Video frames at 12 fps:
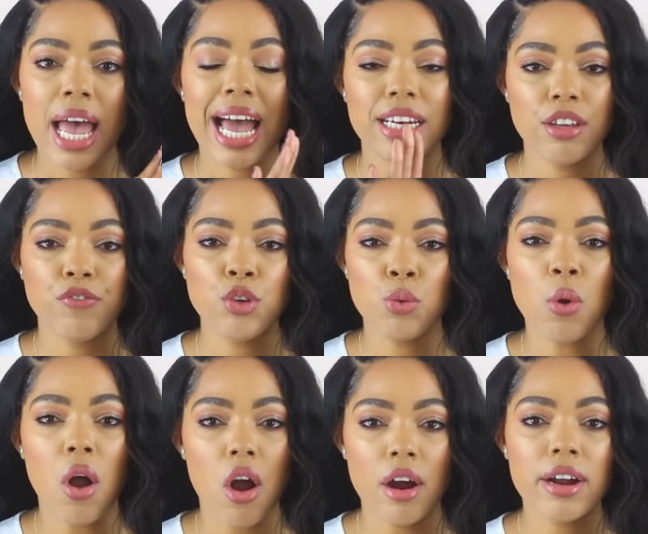And if
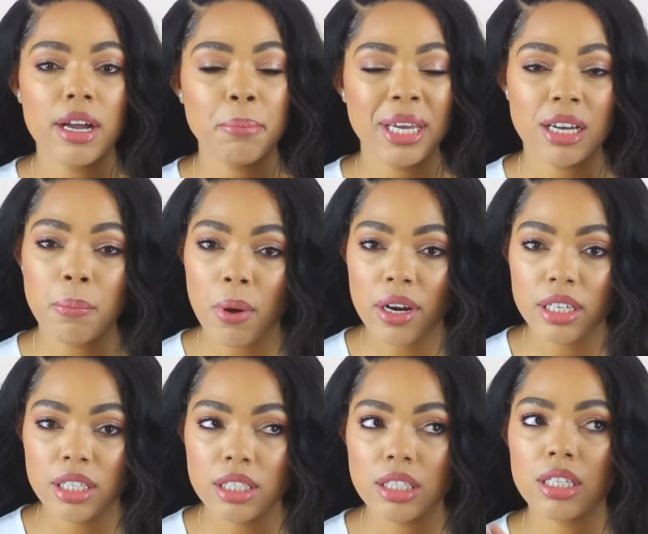you are a makeup
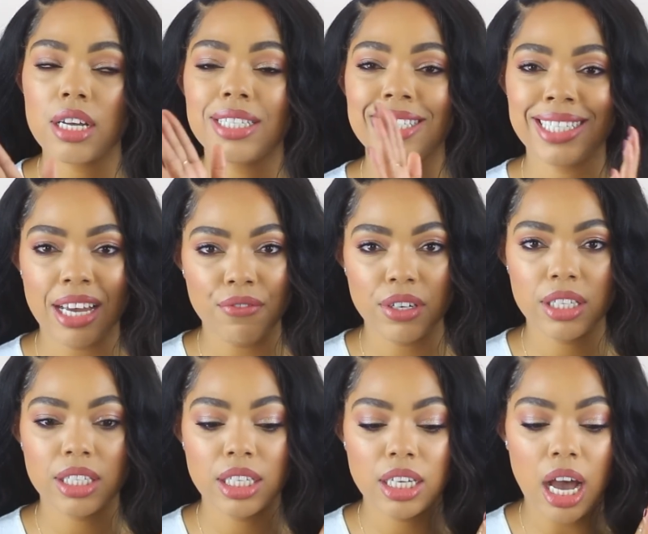artist,
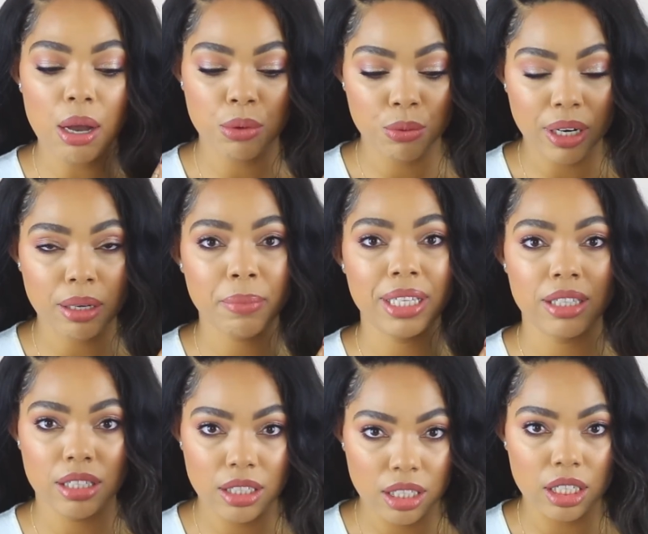definitely I would
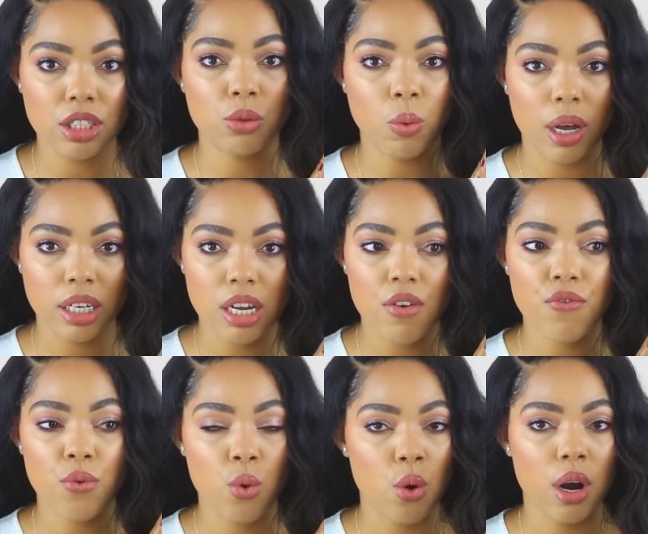recommend this one
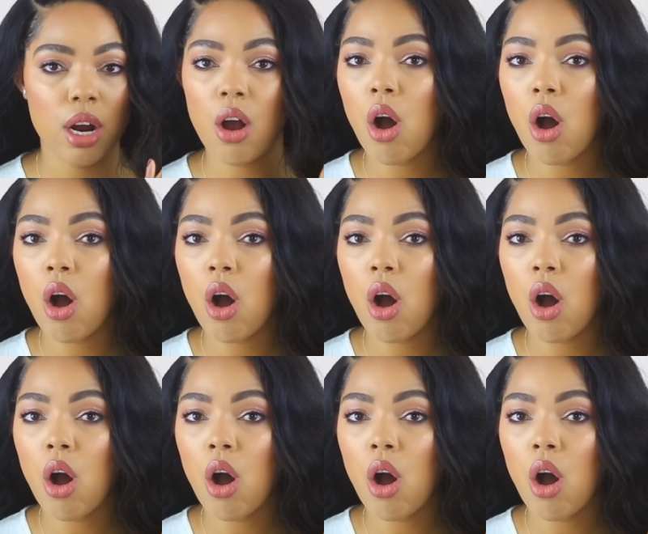for